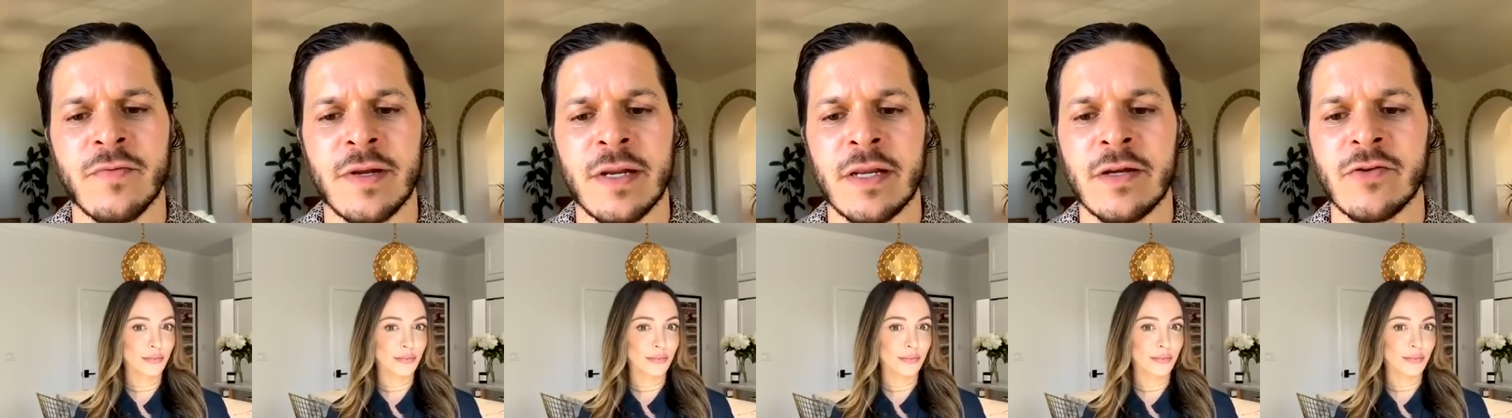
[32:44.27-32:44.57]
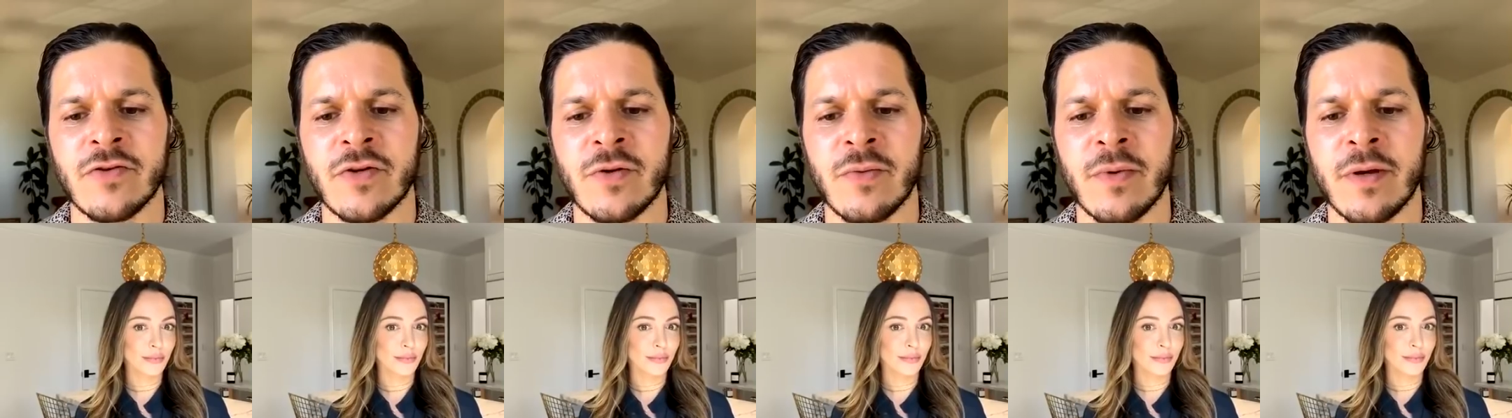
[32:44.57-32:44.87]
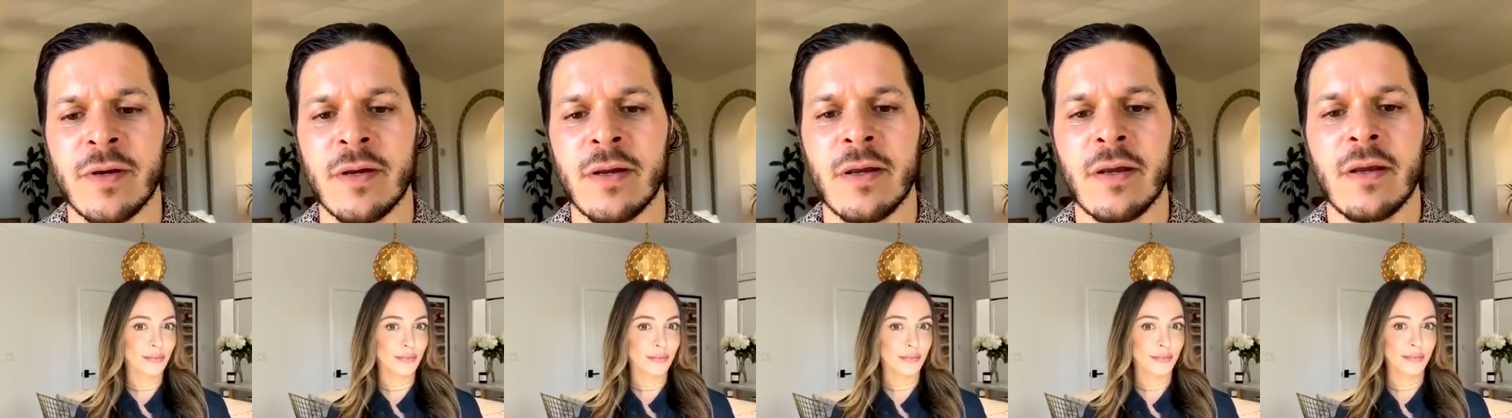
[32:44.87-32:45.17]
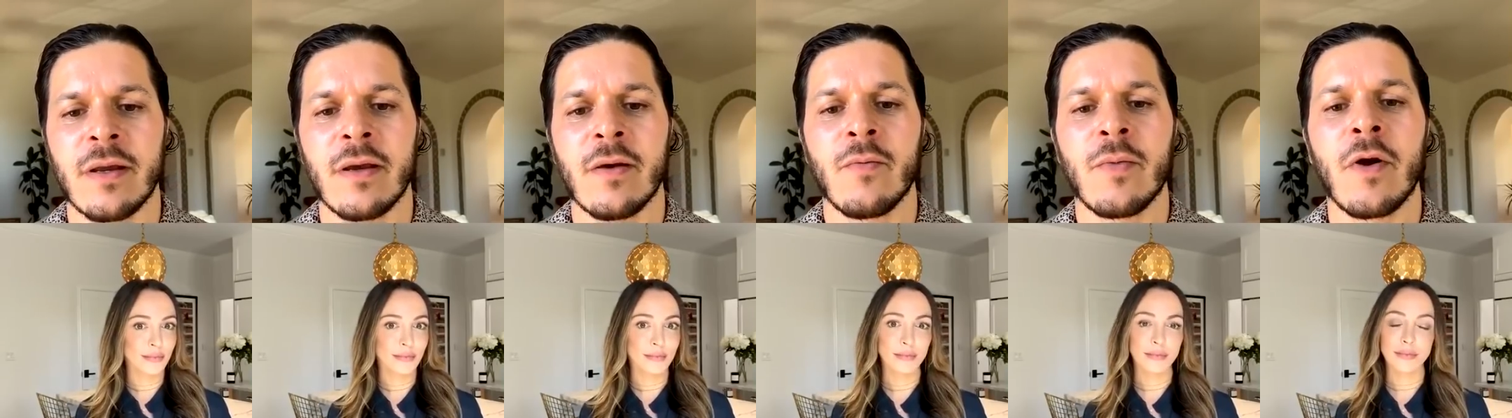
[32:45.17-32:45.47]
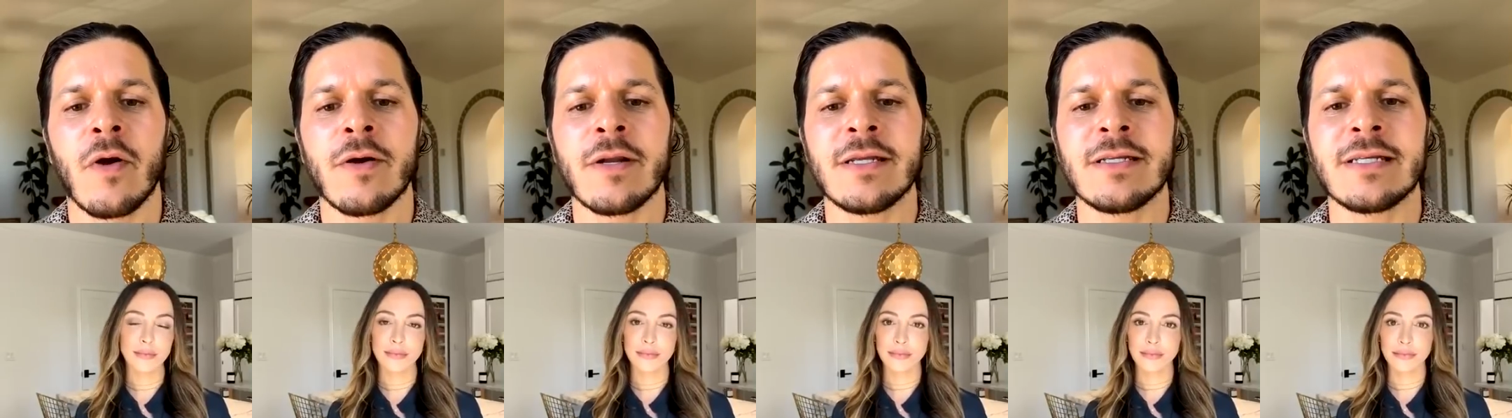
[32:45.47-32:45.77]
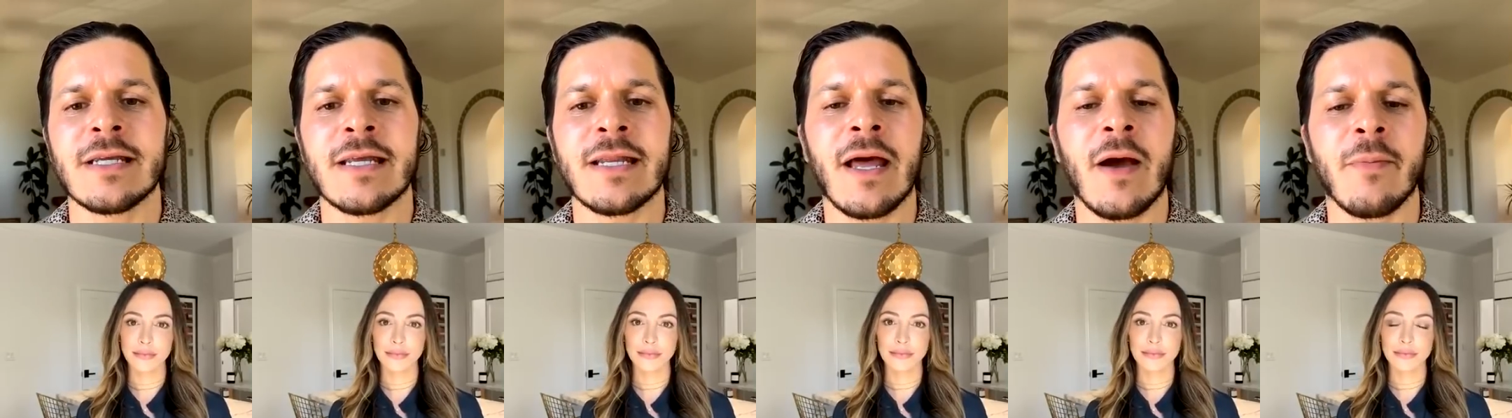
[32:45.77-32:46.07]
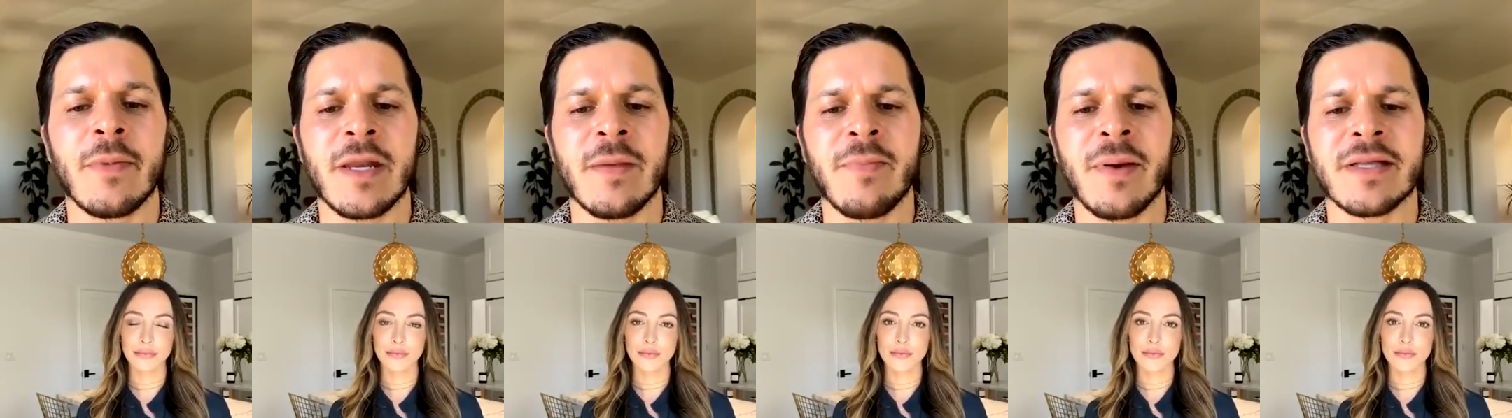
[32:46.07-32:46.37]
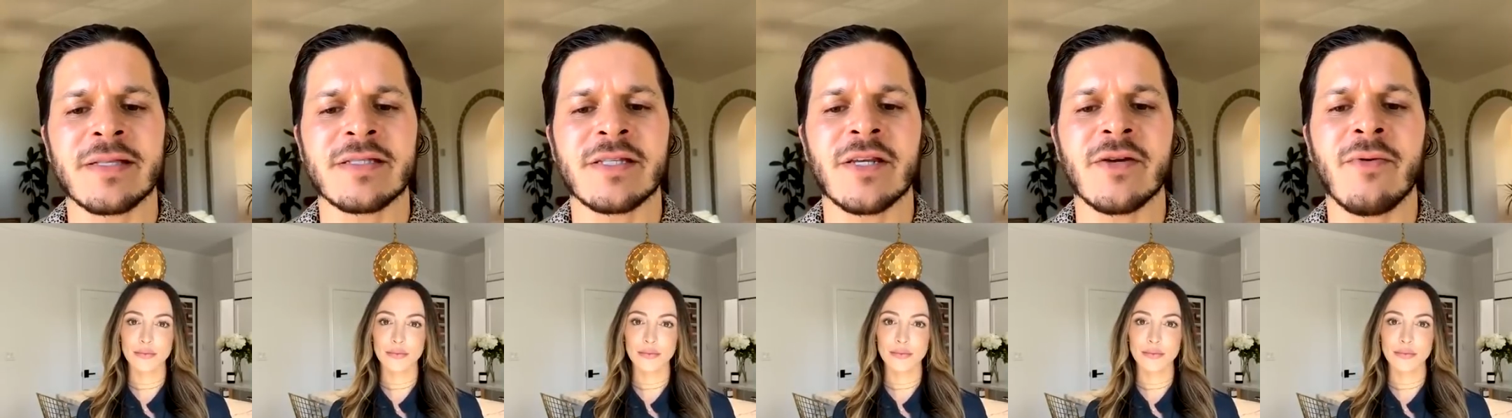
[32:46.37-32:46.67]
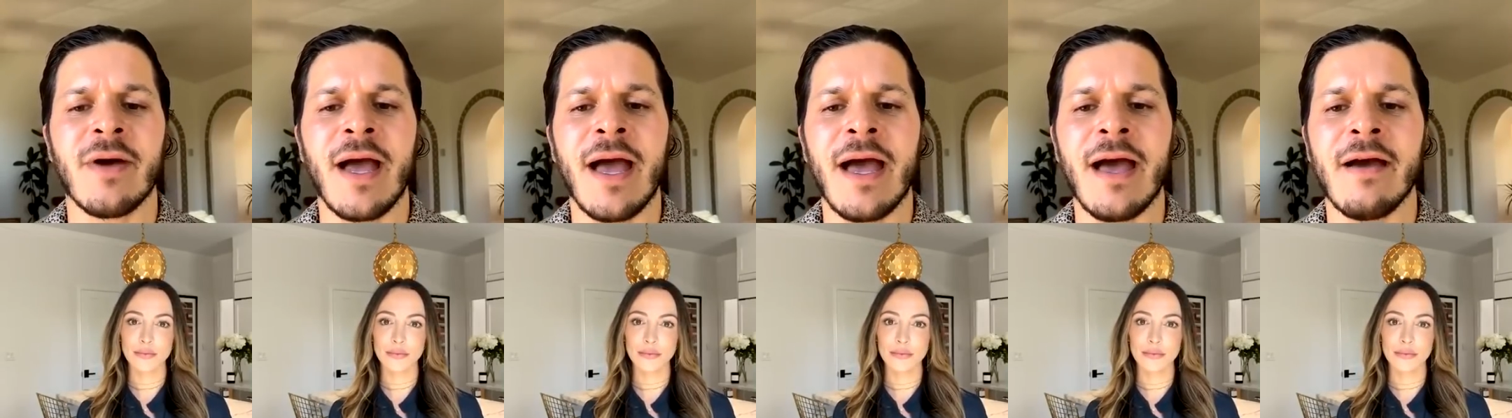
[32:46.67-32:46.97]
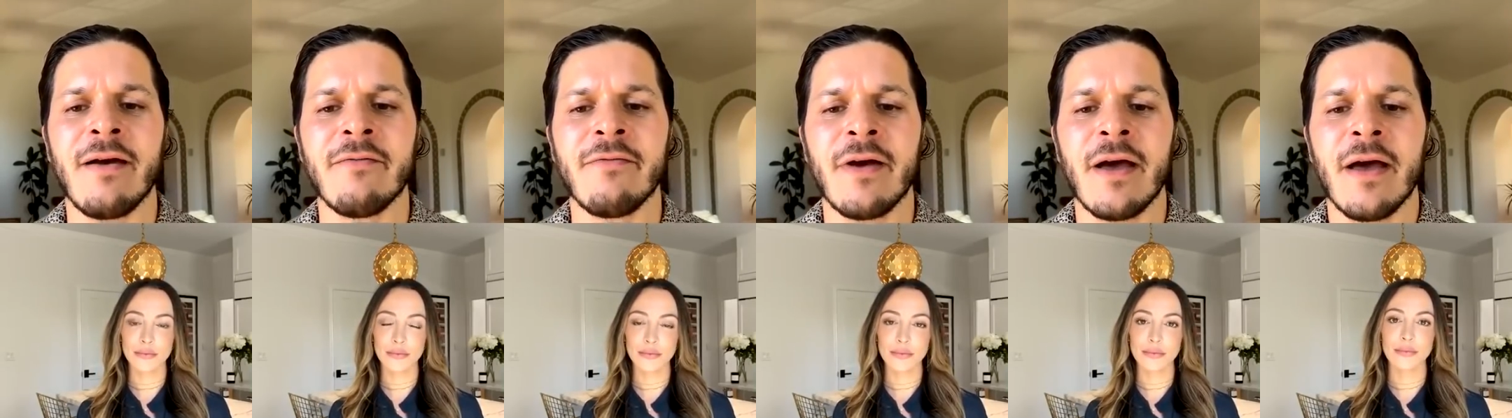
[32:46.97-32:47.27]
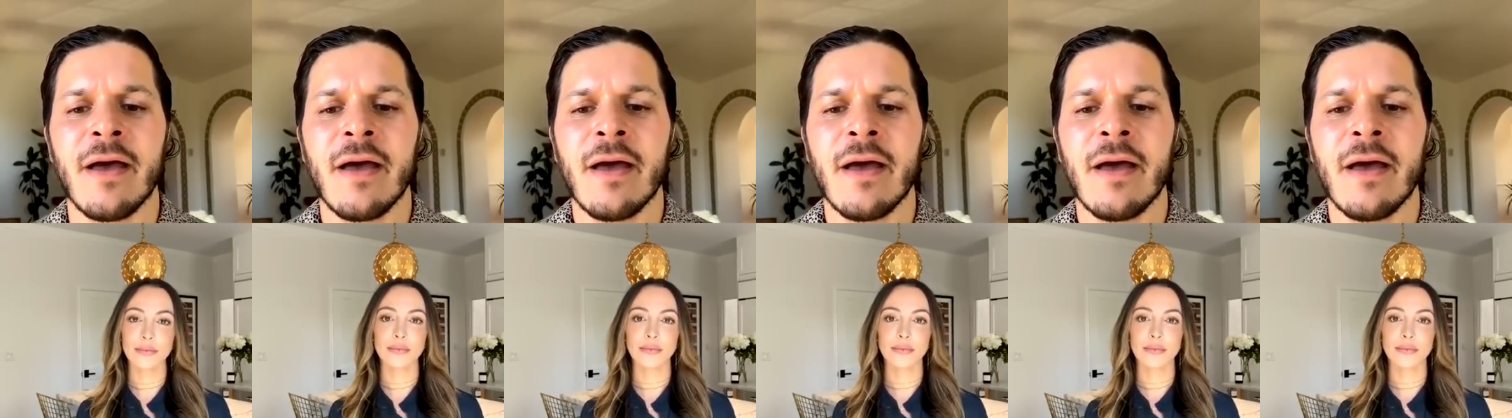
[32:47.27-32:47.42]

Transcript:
Speaker 1: industry one. We already did. How many pets do you have?